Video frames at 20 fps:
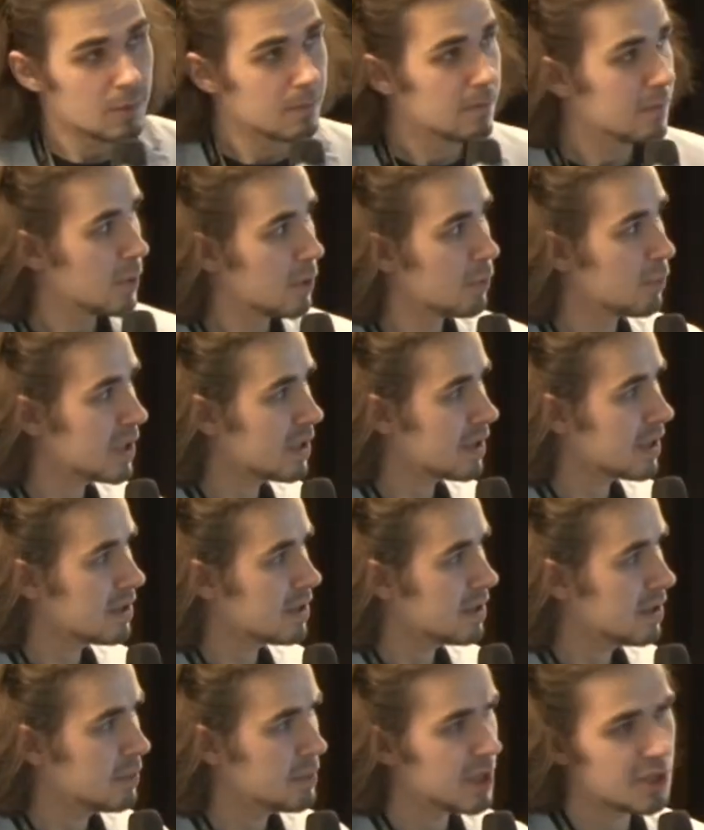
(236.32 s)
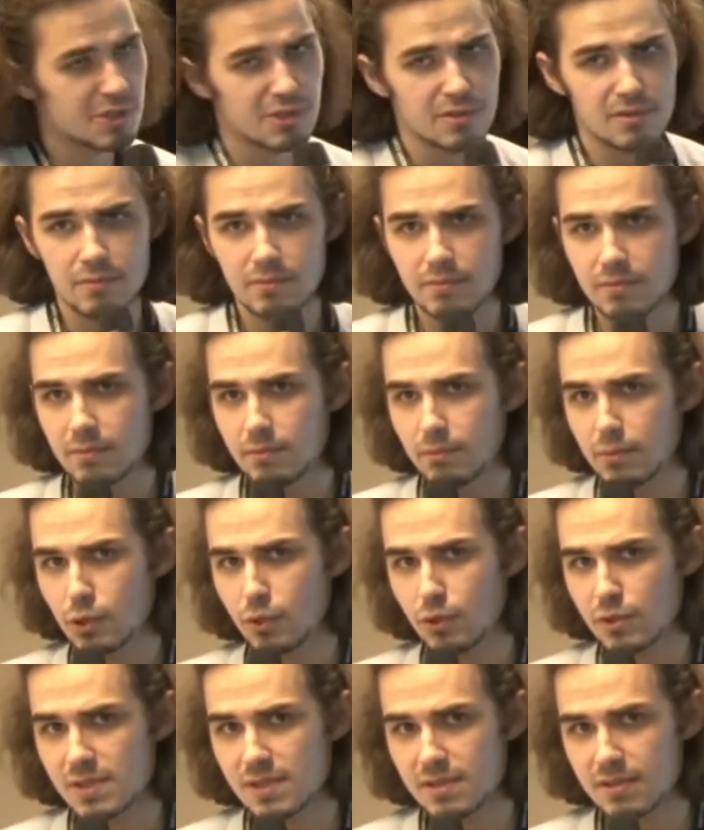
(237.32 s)
We can imagine
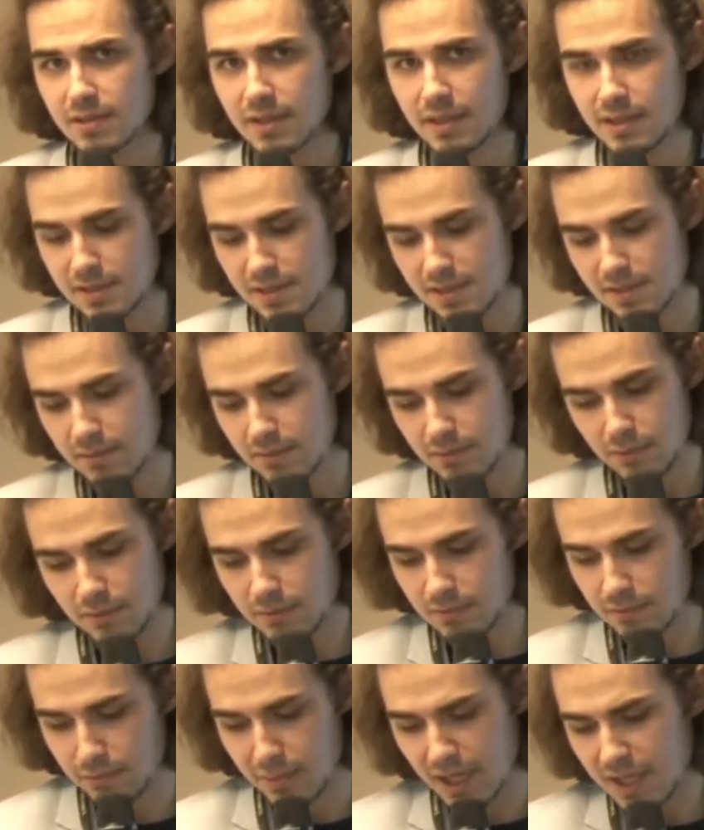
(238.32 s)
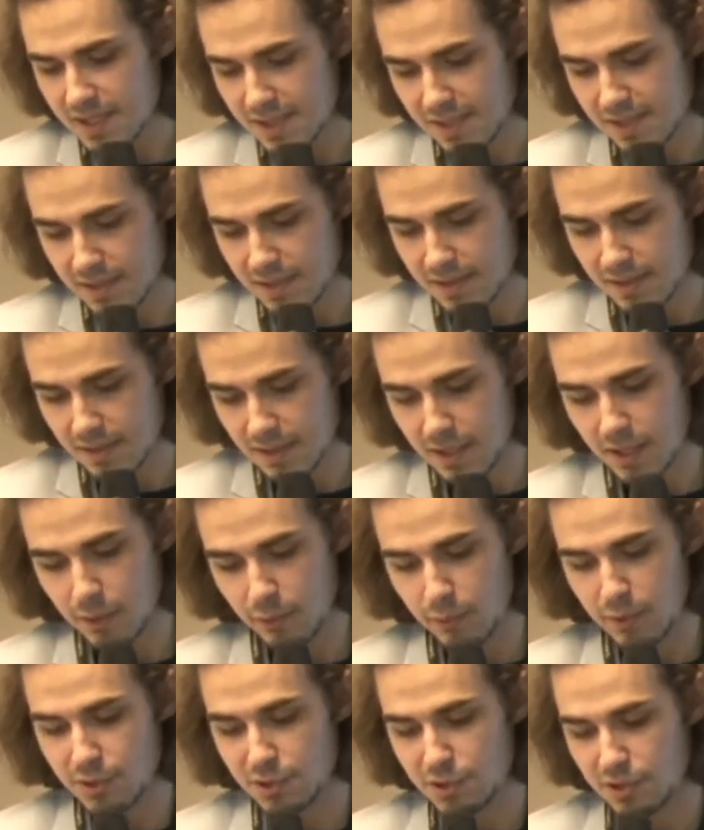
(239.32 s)
blocks as buses,
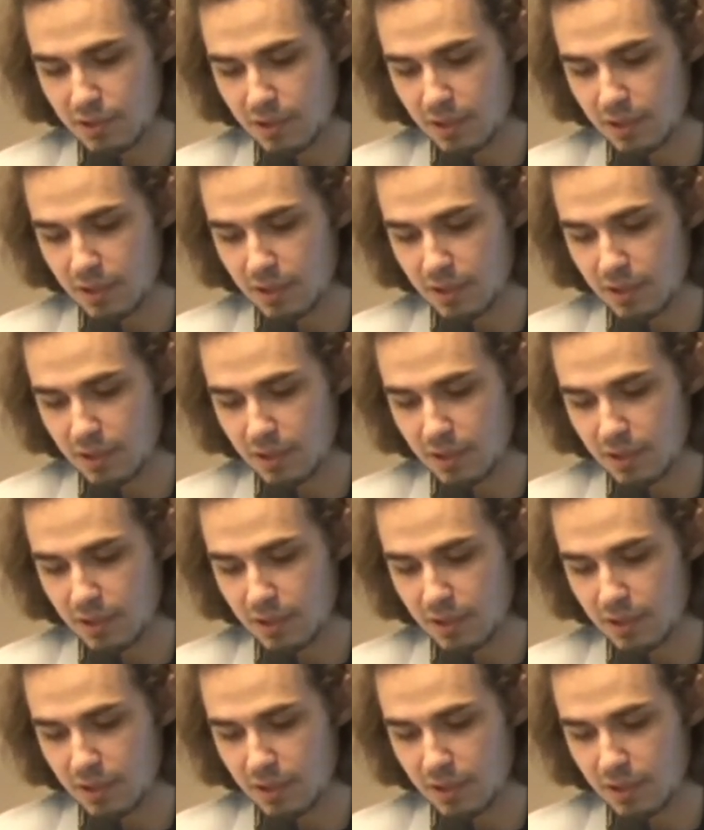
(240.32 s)
which